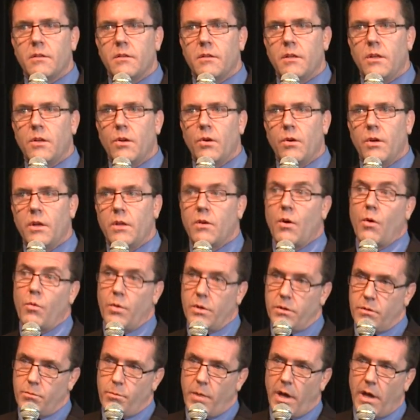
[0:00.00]
you know,
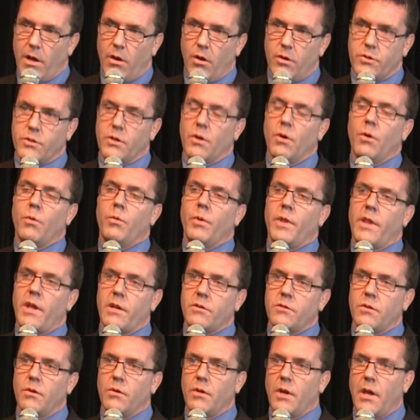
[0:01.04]
it's biological, well,
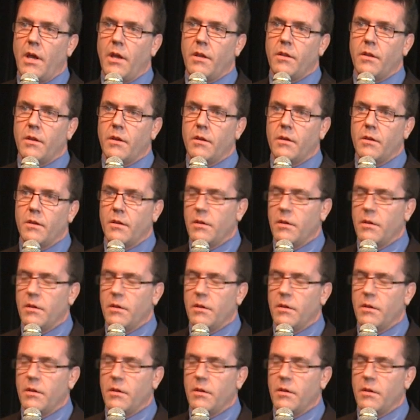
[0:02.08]
that's okay then.